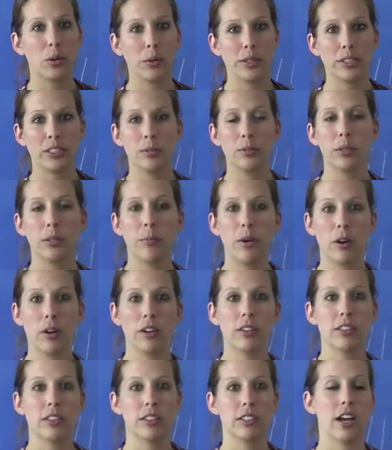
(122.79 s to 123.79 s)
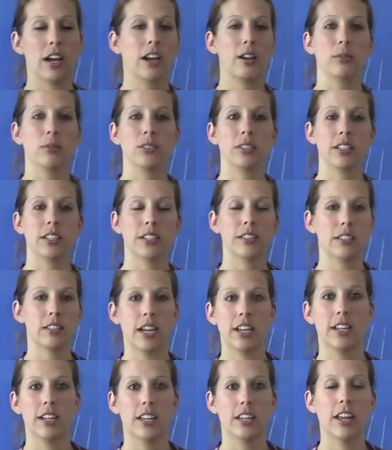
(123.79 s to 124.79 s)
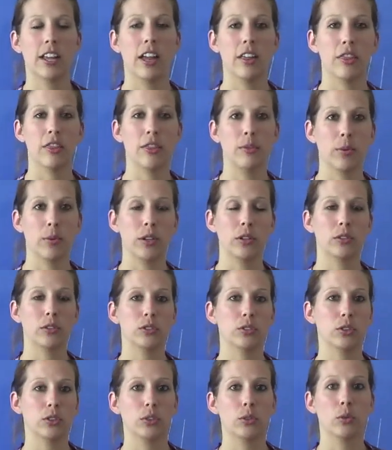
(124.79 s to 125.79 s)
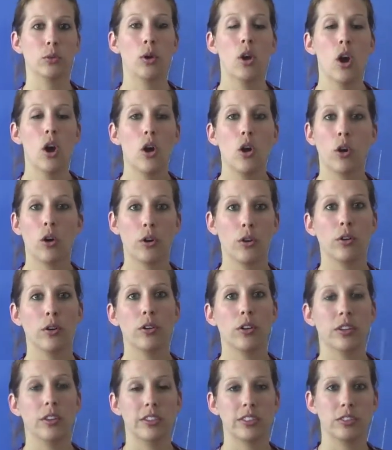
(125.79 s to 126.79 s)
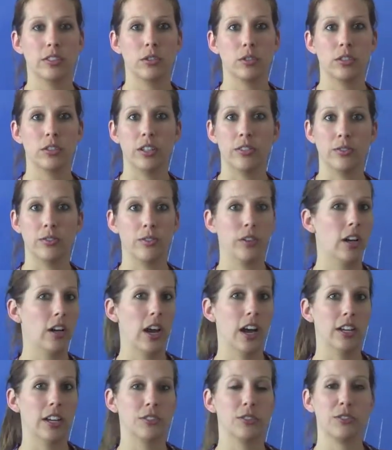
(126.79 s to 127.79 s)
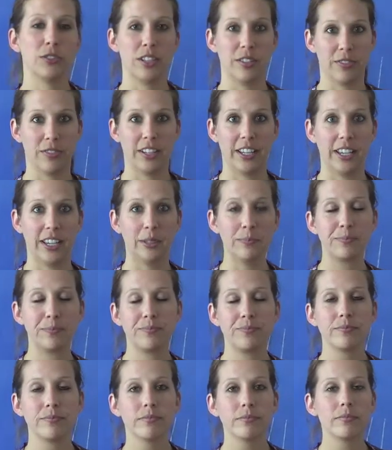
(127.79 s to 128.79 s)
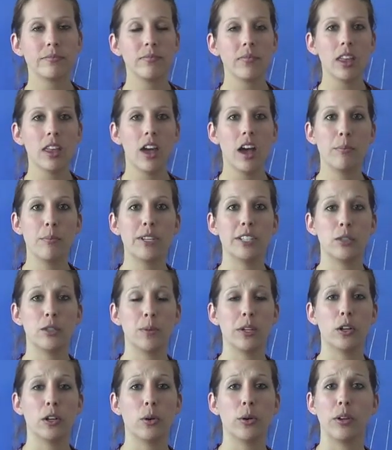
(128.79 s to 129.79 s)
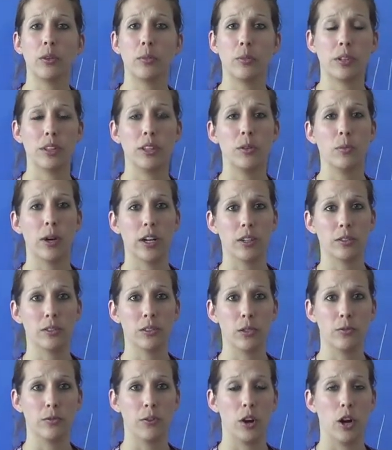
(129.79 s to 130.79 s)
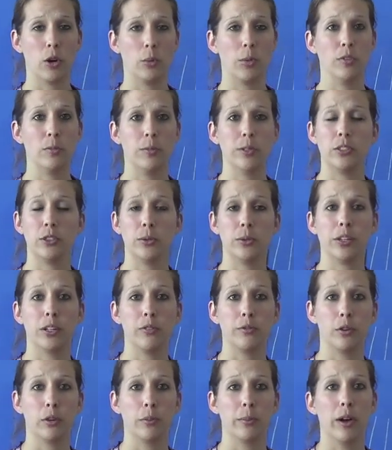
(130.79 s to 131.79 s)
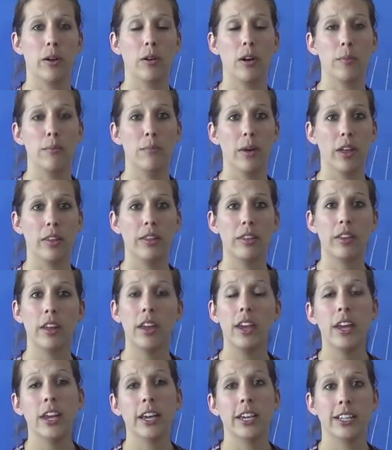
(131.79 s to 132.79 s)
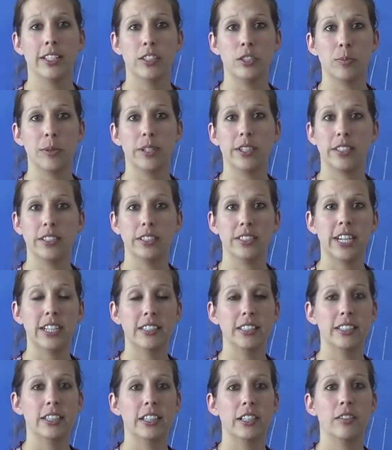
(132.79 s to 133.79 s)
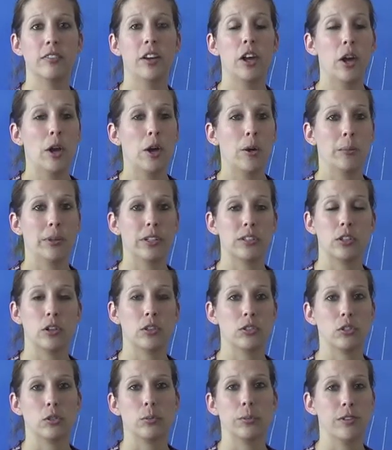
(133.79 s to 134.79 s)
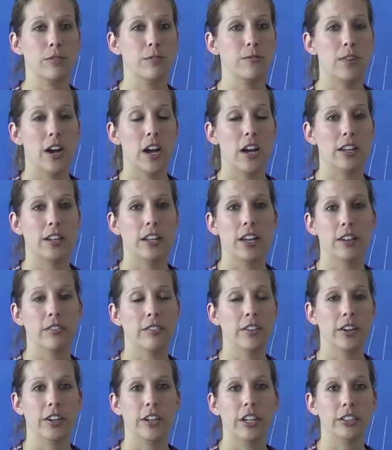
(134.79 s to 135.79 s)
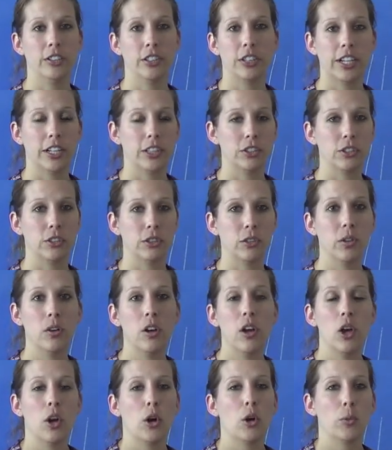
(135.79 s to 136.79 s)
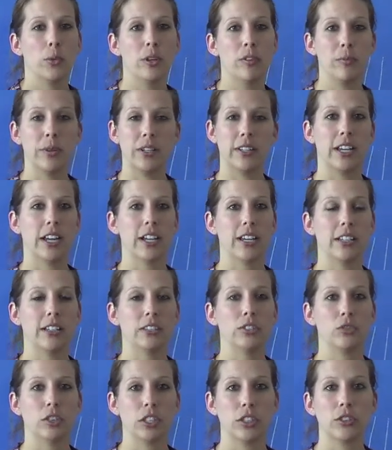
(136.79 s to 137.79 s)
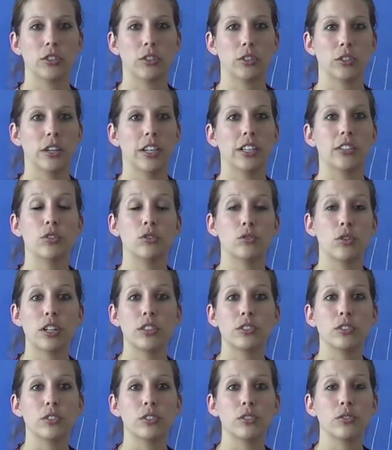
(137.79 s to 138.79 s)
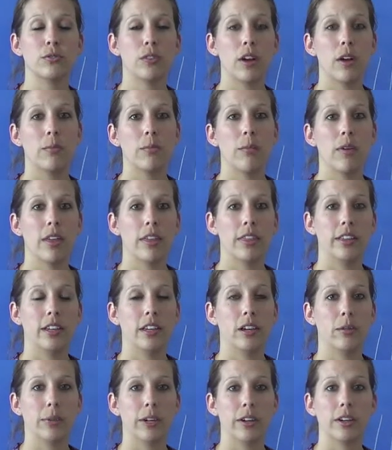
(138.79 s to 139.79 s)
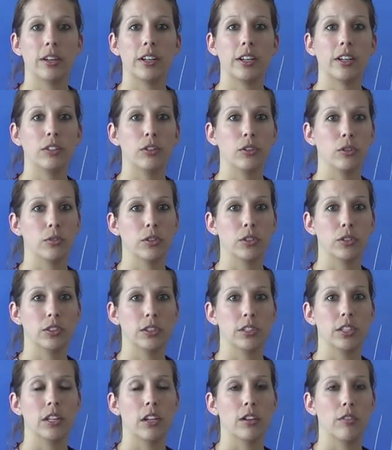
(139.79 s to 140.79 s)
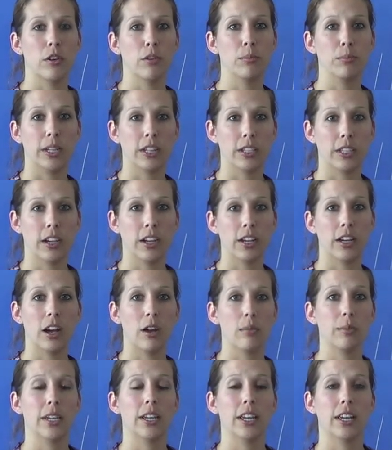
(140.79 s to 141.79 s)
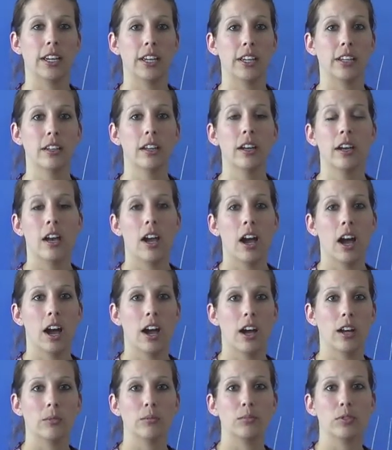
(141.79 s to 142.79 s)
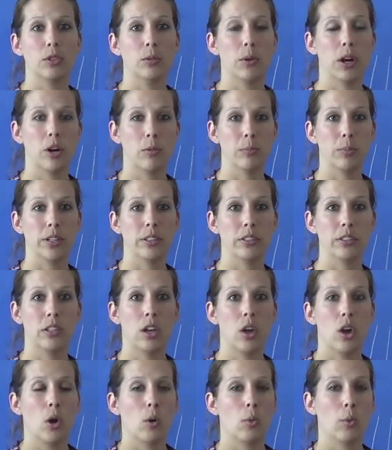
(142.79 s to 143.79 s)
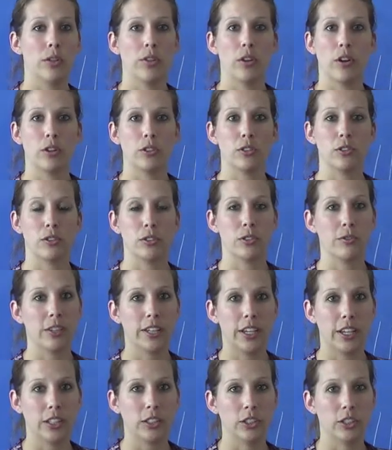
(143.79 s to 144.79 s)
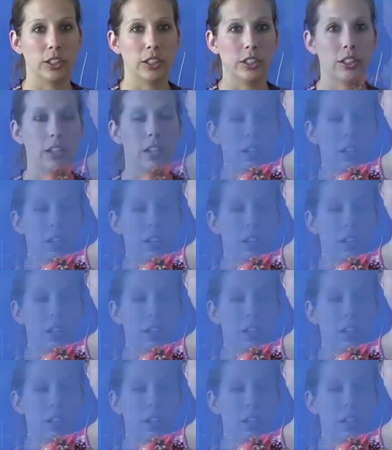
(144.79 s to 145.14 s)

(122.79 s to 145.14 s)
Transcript: were going to be a part of this, I was excited and thrilled to earn this certificate. It's been going really well so far. We've been doing it for about a month. It's been intensive, but it's also been fun and very educational. We've been getting instructors from the American University of Armenia coming in to help us with our certification.